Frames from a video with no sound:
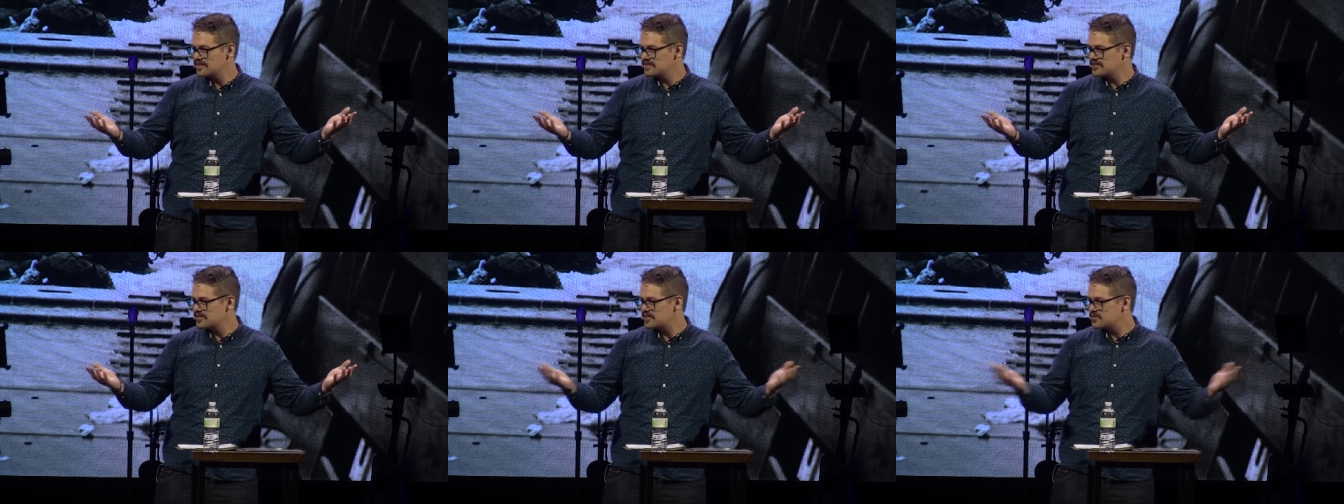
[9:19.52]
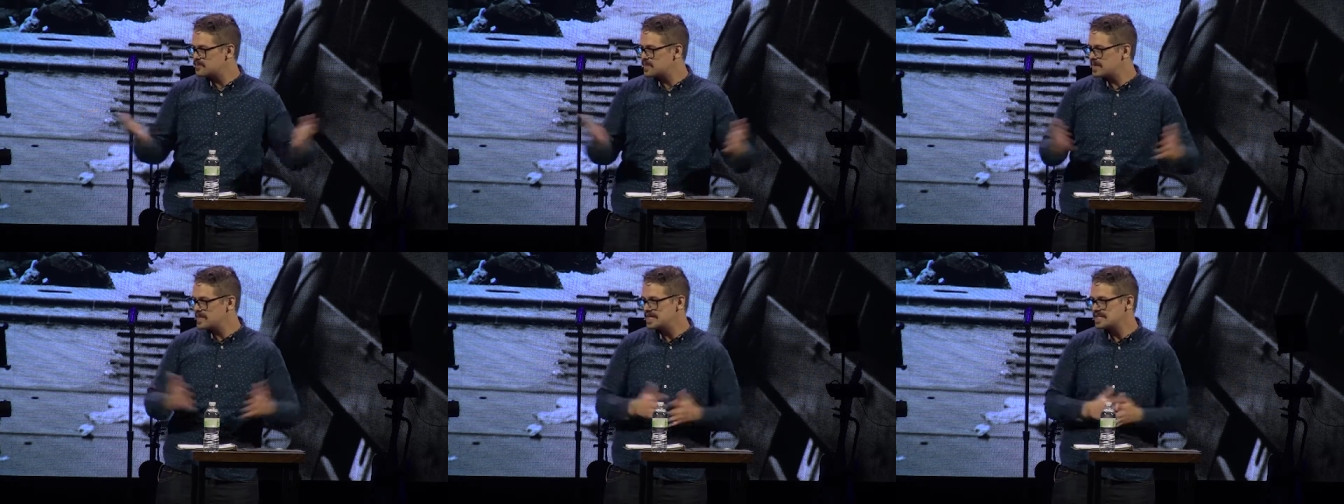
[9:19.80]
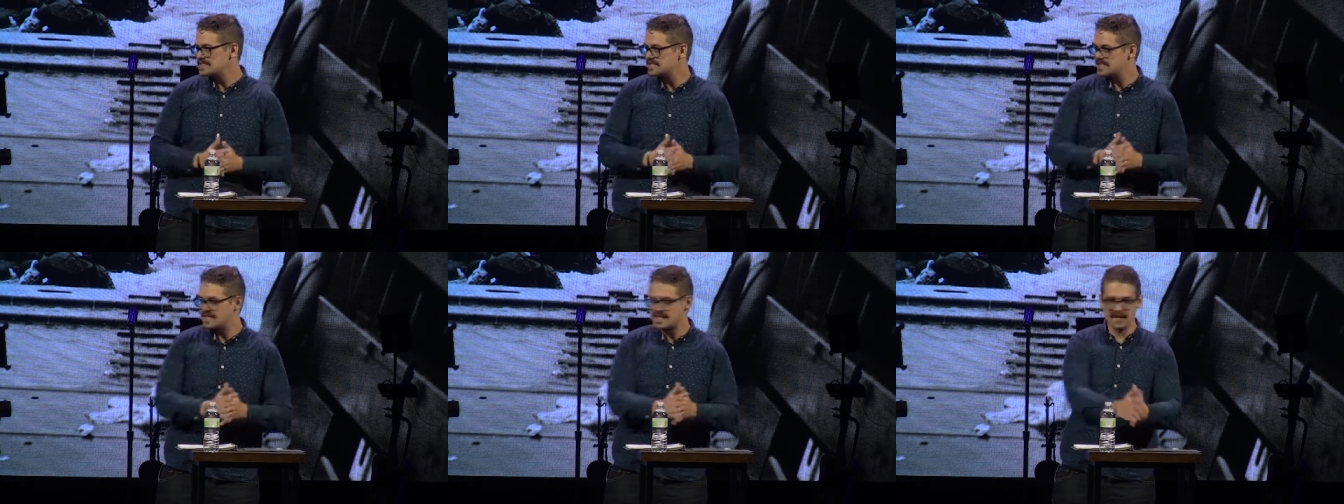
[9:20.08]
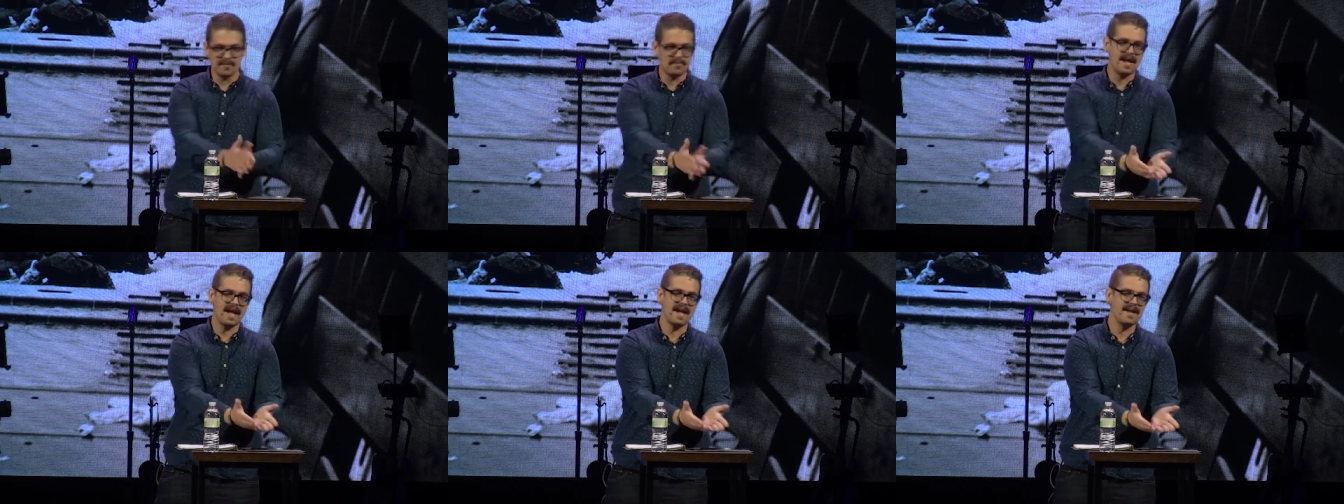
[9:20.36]
Just because a
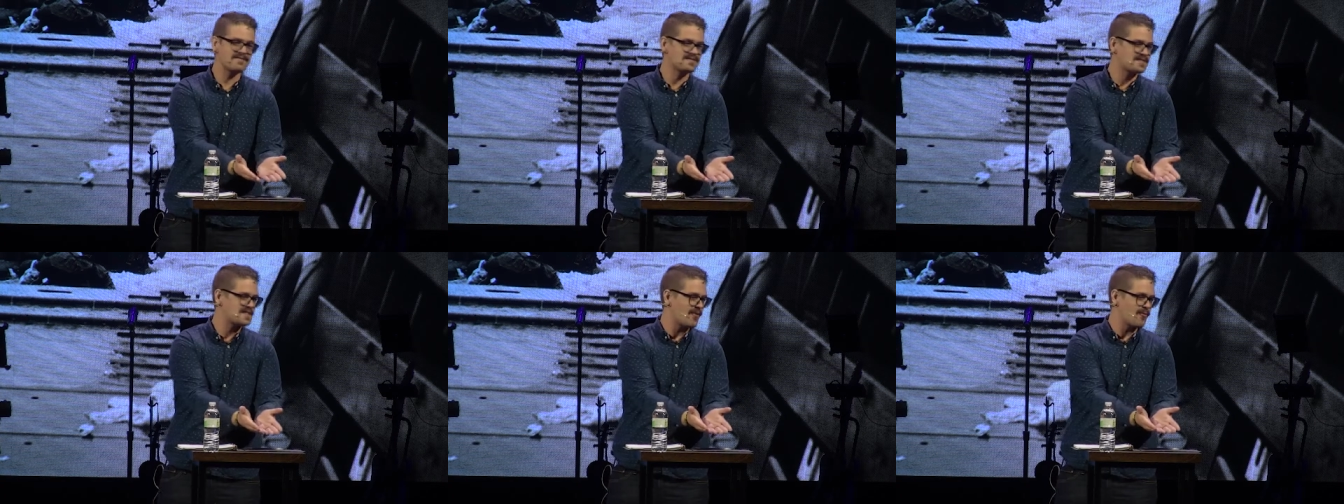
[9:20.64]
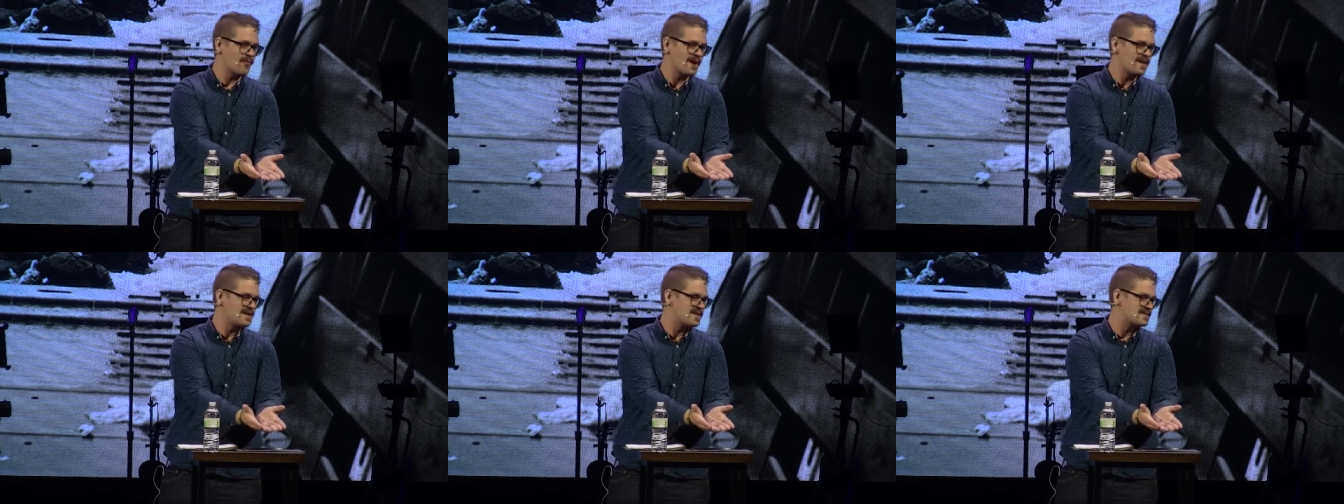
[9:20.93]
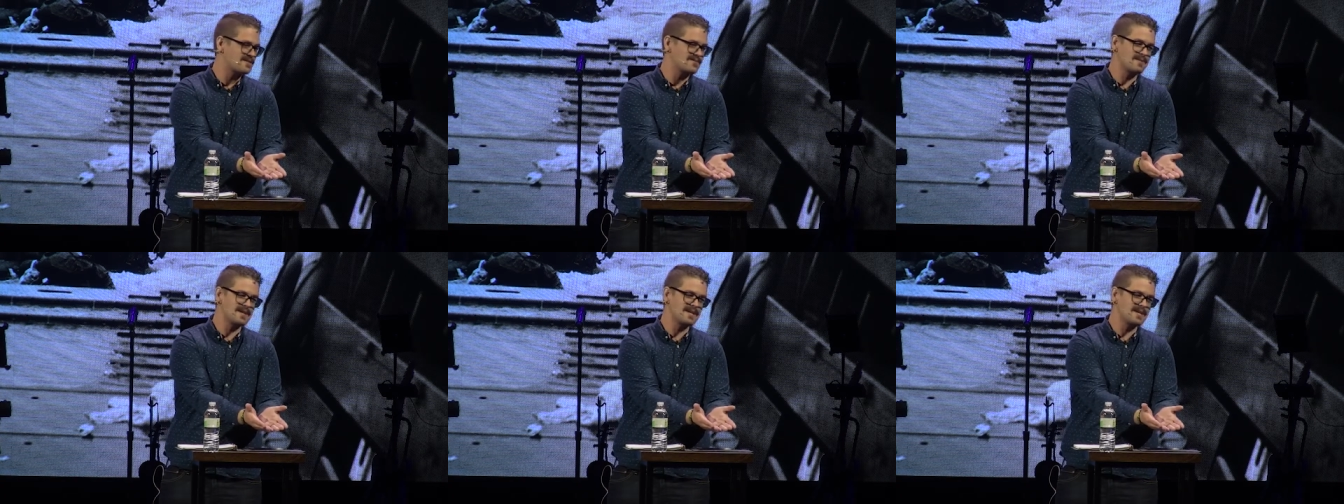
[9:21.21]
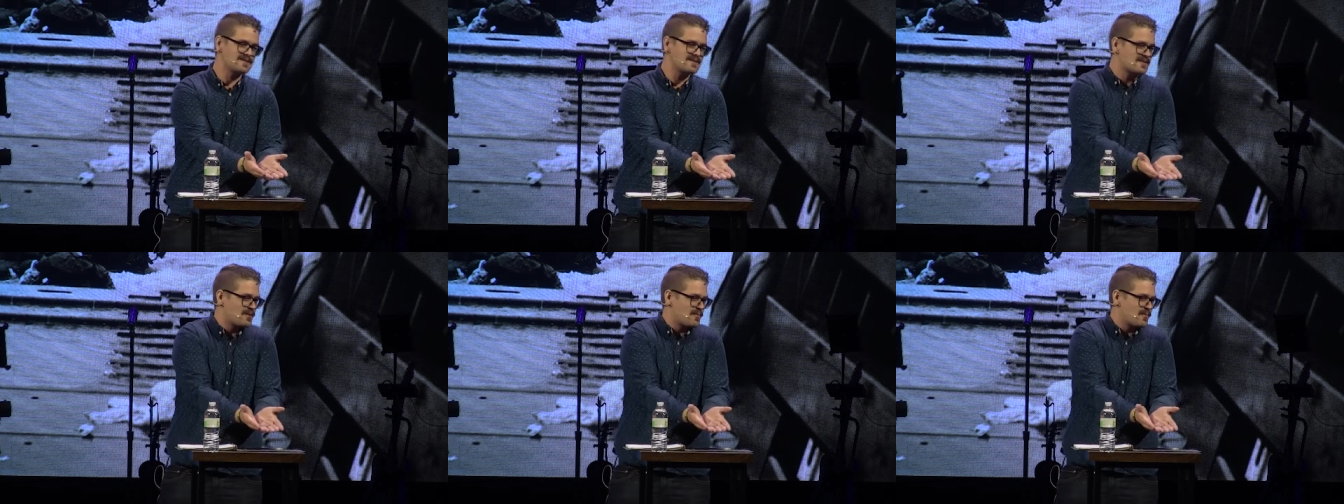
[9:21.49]
kid behaves that way doesn't mean
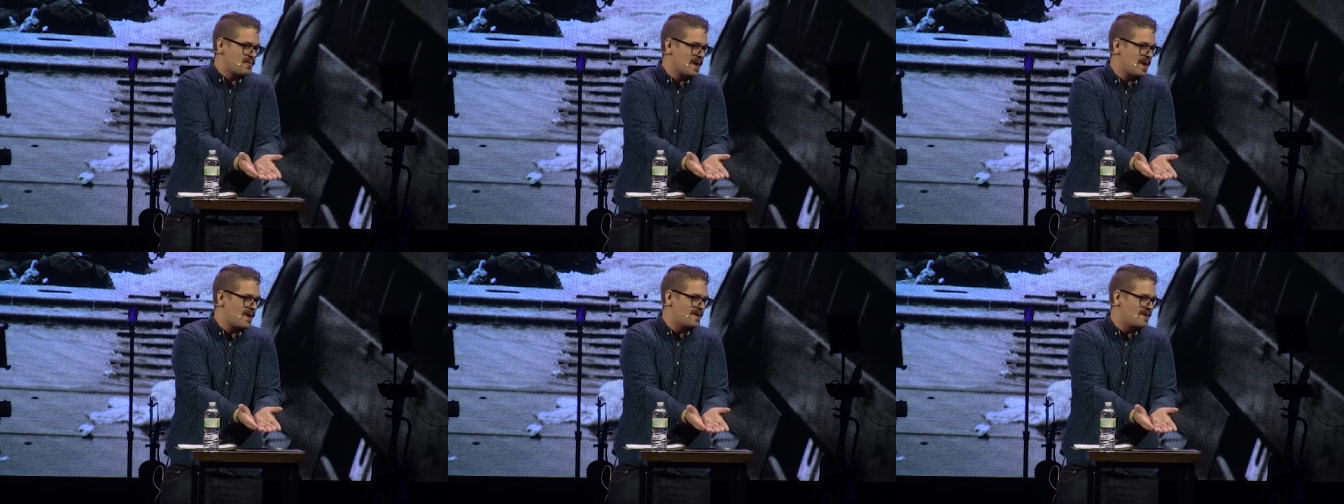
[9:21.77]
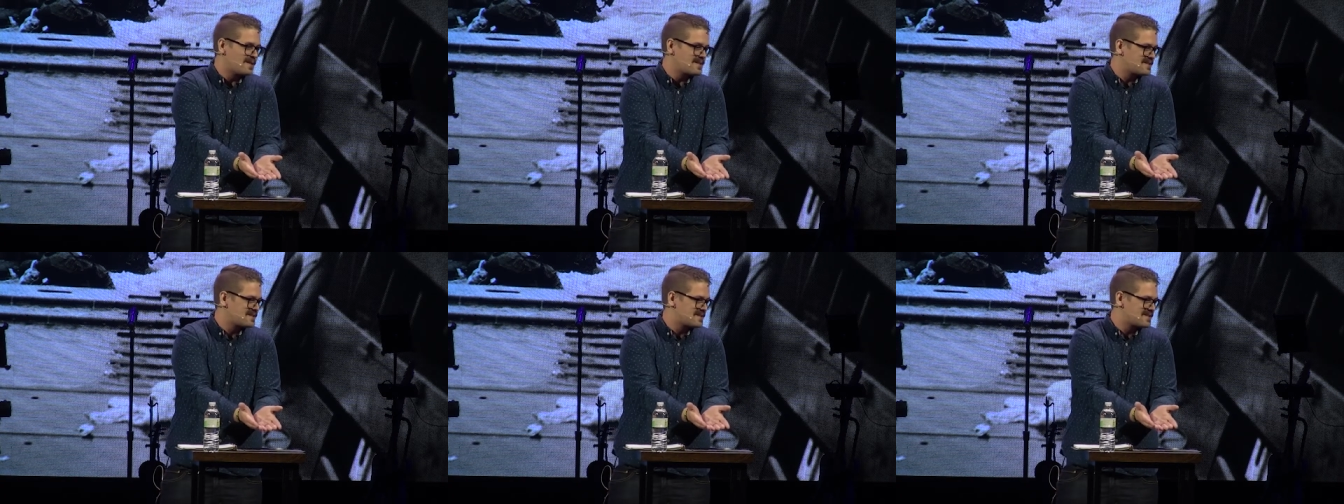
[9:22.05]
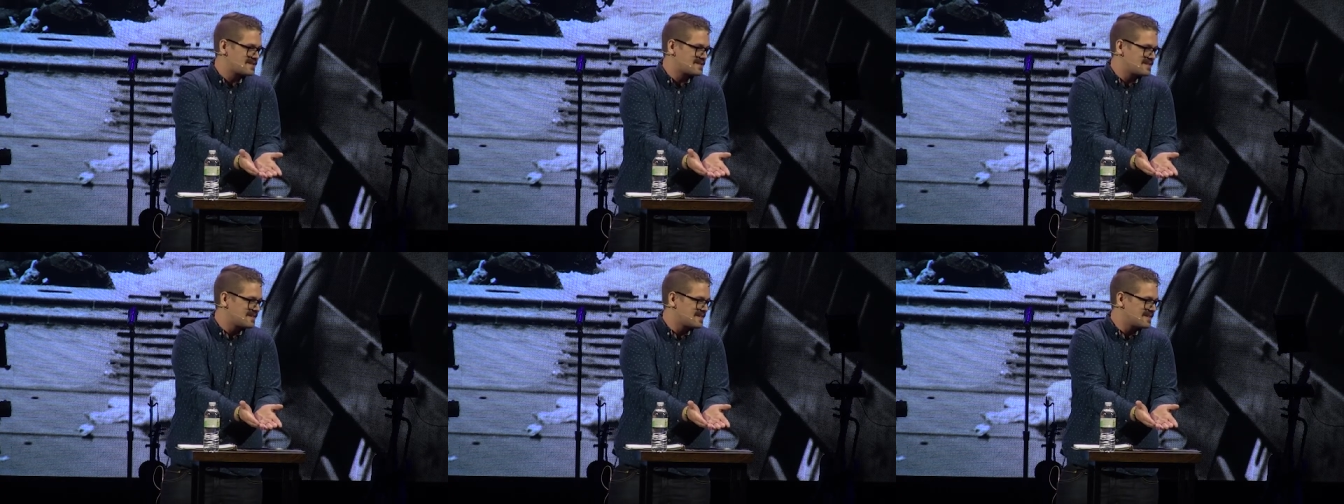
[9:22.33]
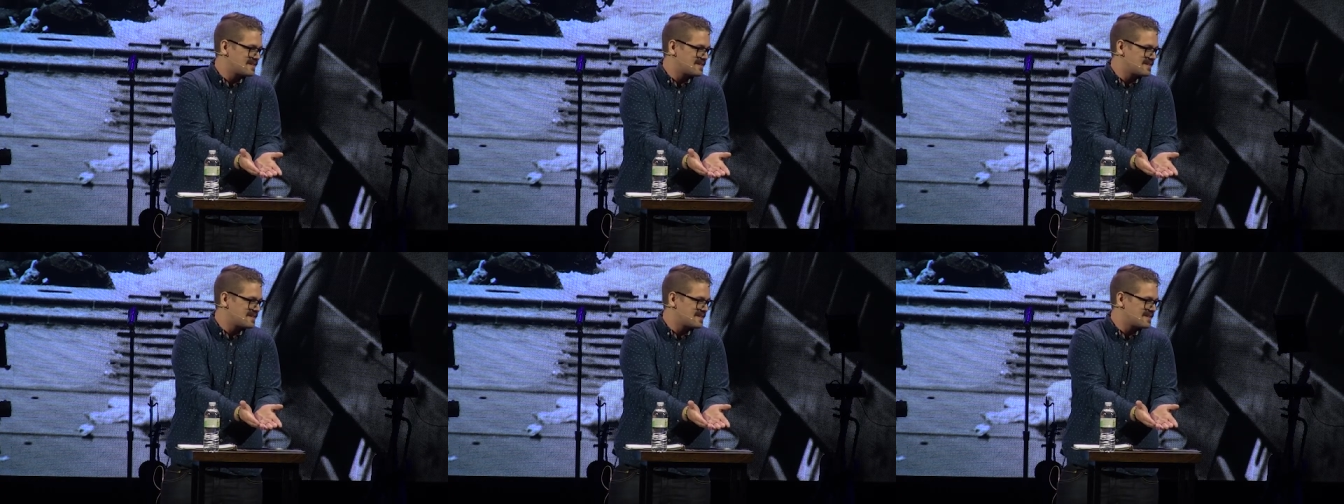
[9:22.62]
it's their parents.